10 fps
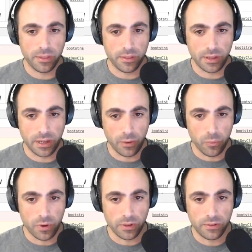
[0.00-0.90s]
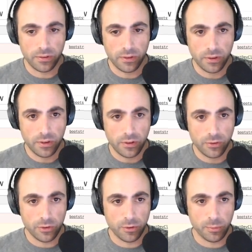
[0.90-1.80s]
that I want?
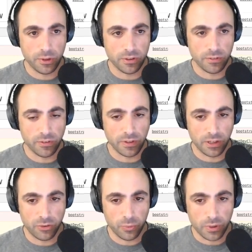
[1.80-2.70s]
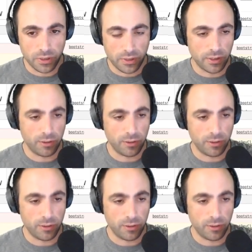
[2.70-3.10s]
So is it because of the flex 1? Yeah, it's